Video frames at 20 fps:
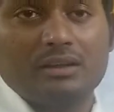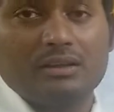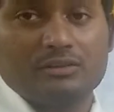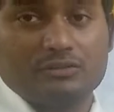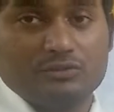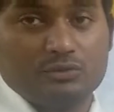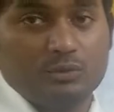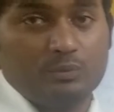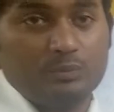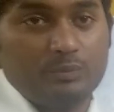
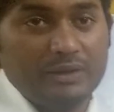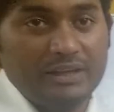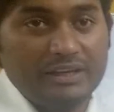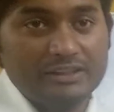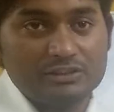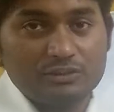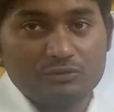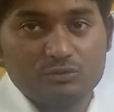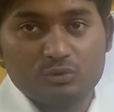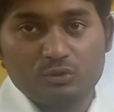So
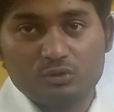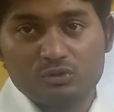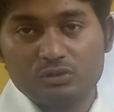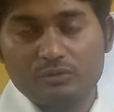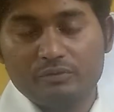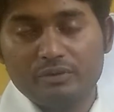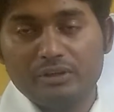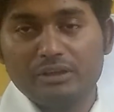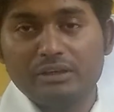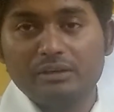place of source
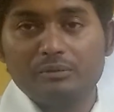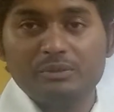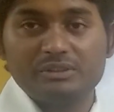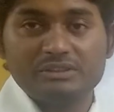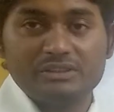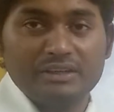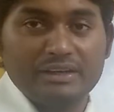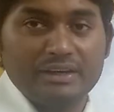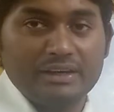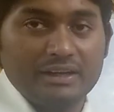of income is
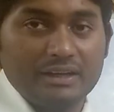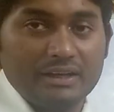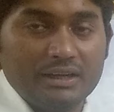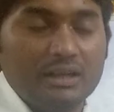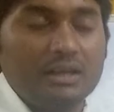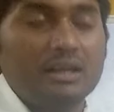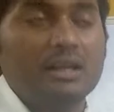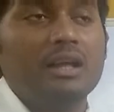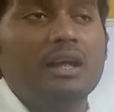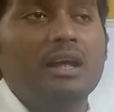in
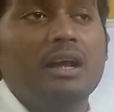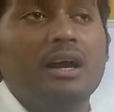India